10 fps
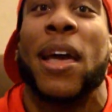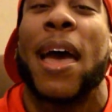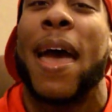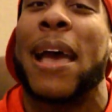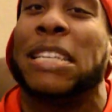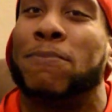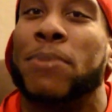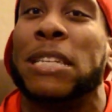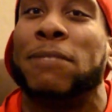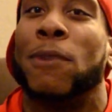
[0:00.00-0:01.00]
ask
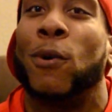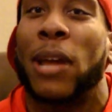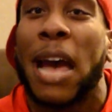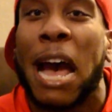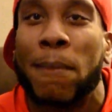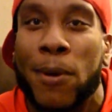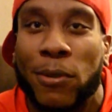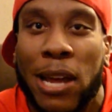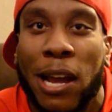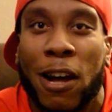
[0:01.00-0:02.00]

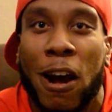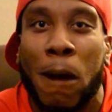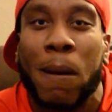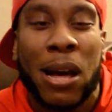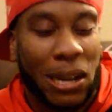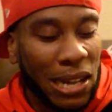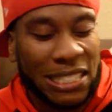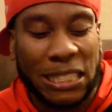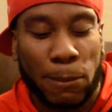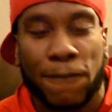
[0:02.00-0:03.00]
BeastMode@Hotmail.com. Let's
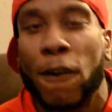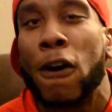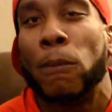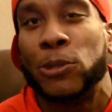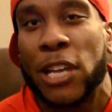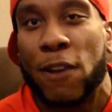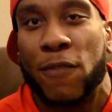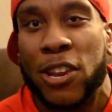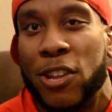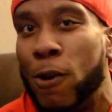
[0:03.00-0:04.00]
see some form check
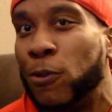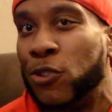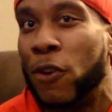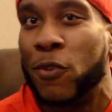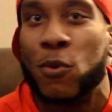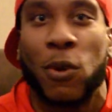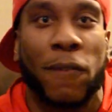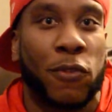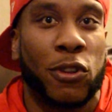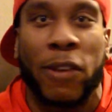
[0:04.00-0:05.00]
videos. You know,
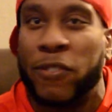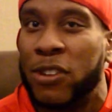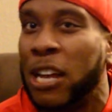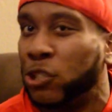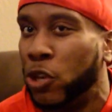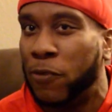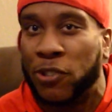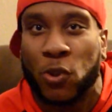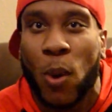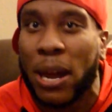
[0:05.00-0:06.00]
if you're not sure if you're
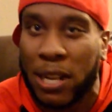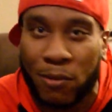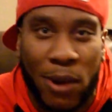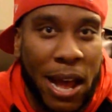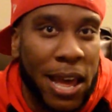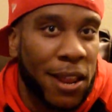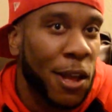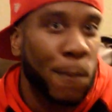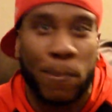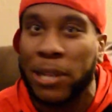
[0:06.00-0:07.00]
squatting right,
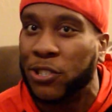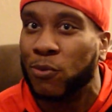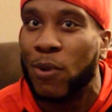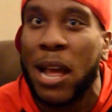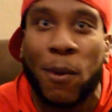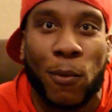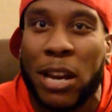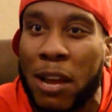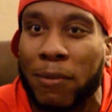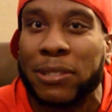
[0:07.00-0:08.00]
benching right,
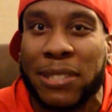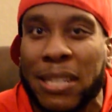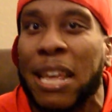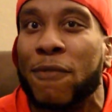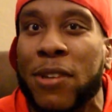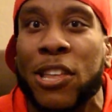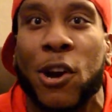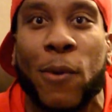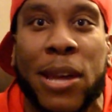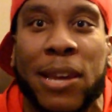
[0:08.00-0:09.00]
whatever, send that
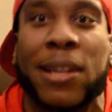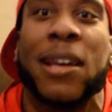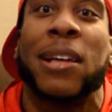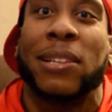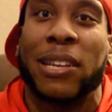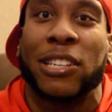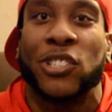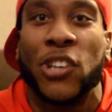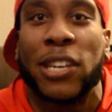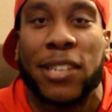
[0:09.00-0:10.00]
video in. Let us
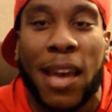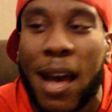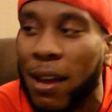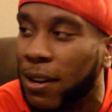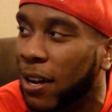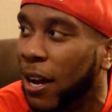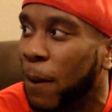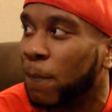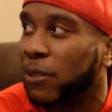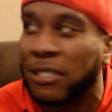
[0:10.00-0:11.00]
check you
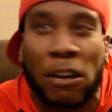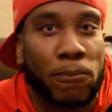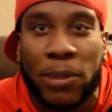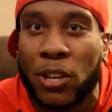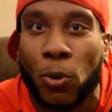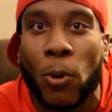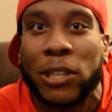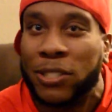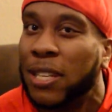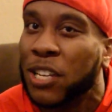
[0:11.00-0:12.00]
out. Submit
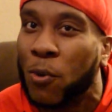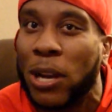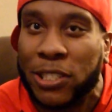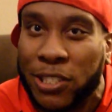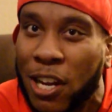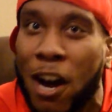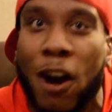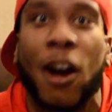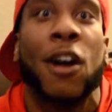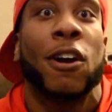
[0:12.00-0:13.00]
questions, any questions at
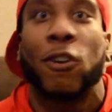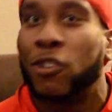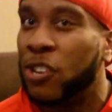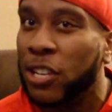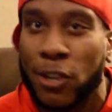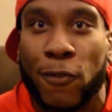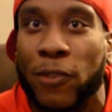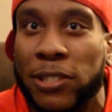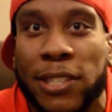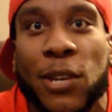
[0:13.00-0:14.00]
all. Critique your
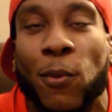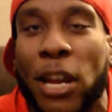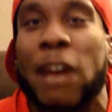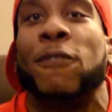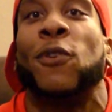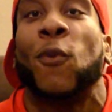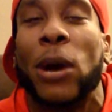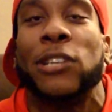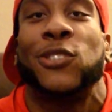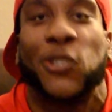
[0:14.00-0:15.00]
physique, whatever
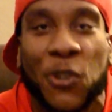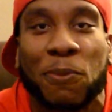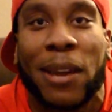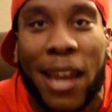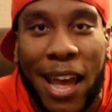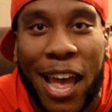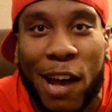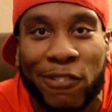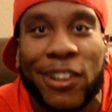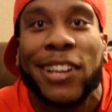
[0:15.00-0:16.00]
questions you may
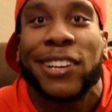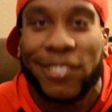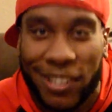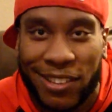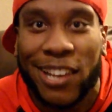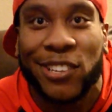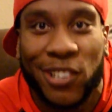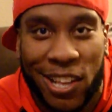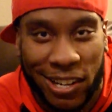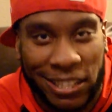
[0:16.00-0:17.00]
have, send that shit
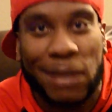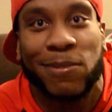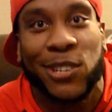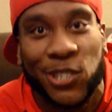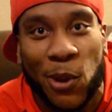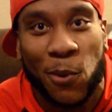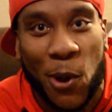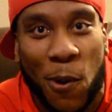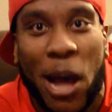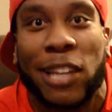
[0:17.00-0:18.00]
in. Let's keep this show
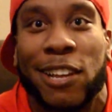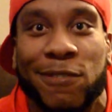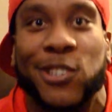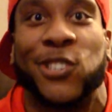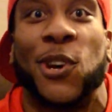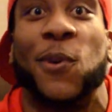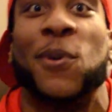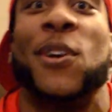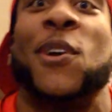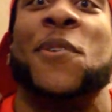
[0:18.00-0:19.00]
going. I love this show.
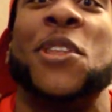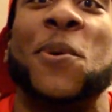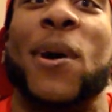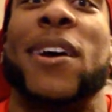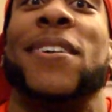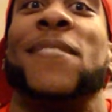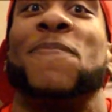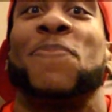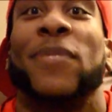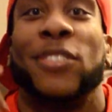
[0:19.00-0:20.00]
Anyway,
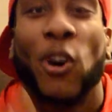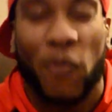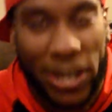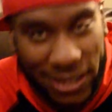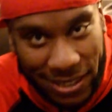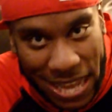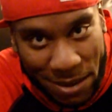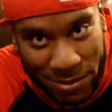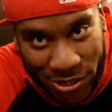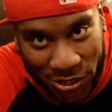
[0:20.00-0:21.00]
don't forget to like
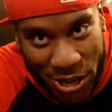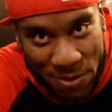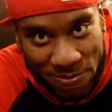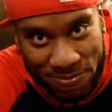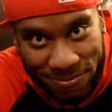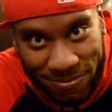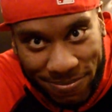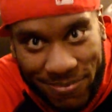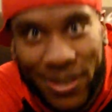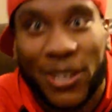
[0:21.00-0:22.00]
my shit,
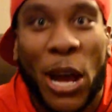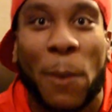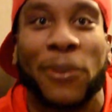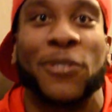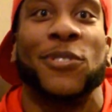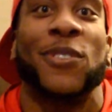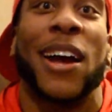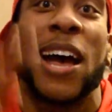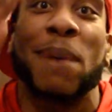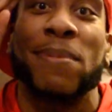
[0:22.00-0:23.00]
comment,
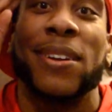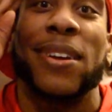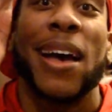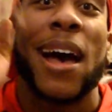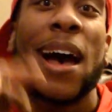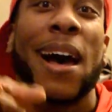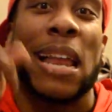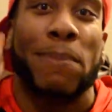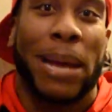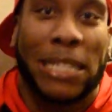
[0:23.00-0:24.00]
subscribe. Holla
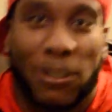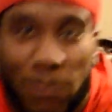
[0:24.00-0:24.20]
back at your